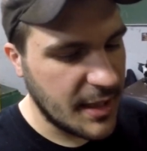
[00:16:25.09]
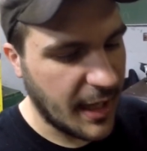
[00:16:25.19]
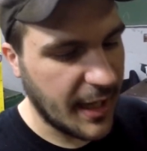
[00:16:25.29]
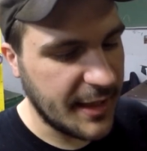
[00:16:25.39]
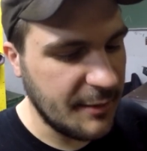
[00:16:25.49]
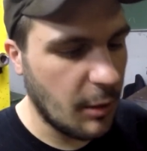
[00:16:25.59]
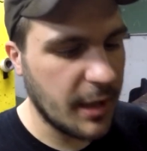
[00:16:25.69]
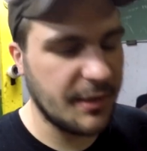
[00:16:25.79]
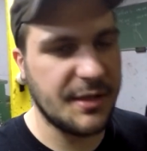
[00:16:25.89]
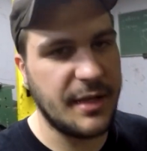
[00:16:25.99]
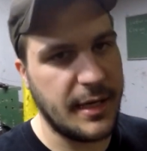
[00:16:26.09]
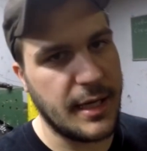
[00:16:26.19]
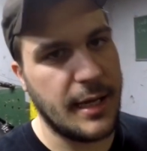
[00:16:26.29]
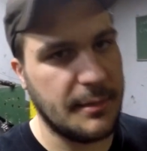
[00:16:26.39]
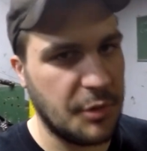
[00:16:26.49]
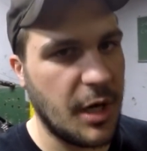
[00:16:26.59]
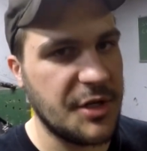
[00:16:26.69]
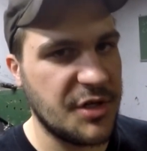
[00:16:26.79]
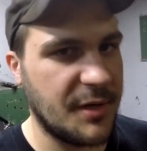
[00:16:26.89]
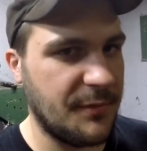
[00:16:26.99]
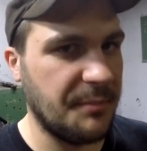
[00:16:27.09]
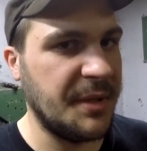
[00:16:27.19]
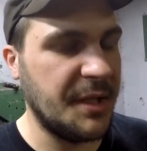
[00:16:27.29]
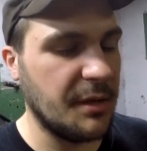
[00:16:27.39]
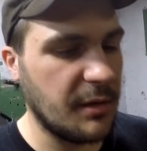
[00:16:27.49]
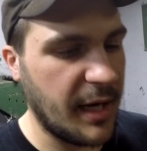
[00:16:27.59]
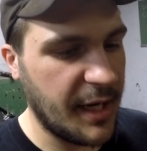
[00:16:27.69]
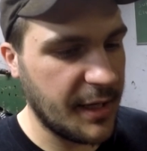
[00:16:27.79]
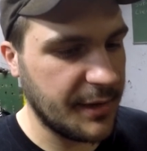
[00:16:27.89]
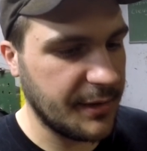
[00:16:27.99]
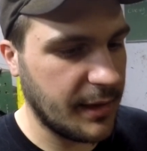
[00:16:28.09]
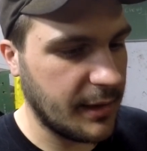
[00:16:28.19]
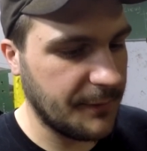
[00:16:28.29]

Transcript: and he wanted to take on the project from here and